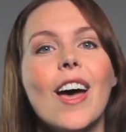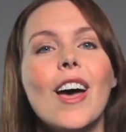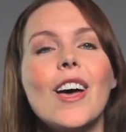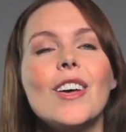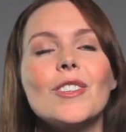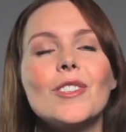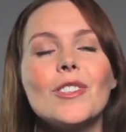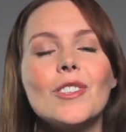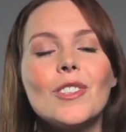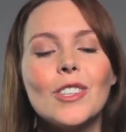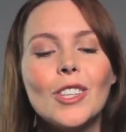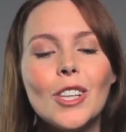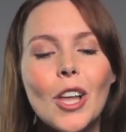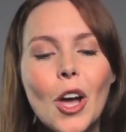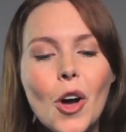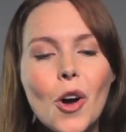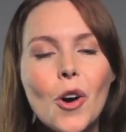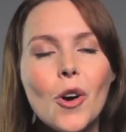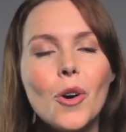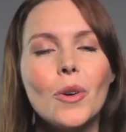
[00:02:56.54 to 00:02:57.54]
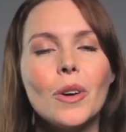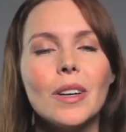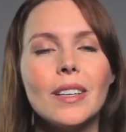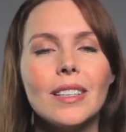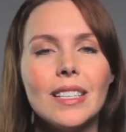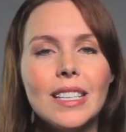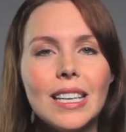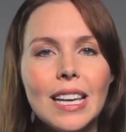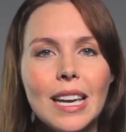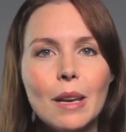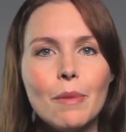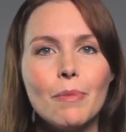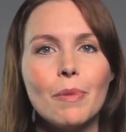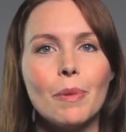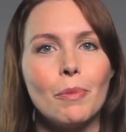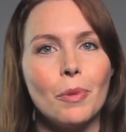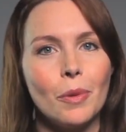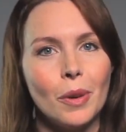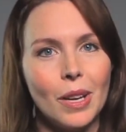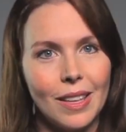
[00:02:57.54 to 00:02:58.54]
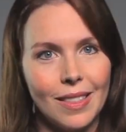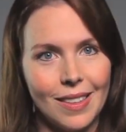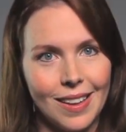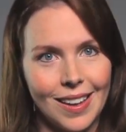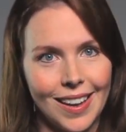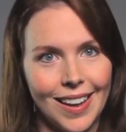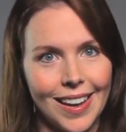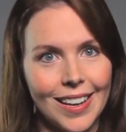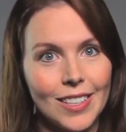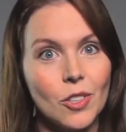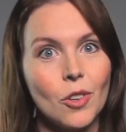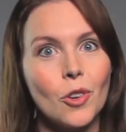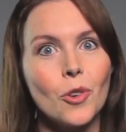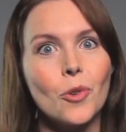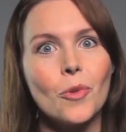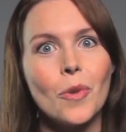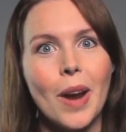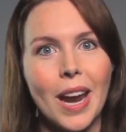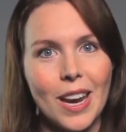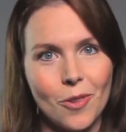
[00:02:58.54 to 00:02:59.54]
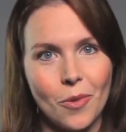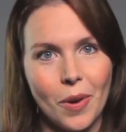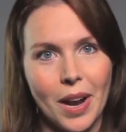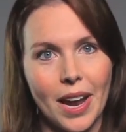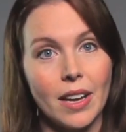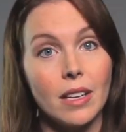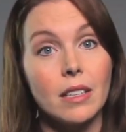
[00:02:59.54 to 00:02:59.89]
Slow, deep breathing is a great way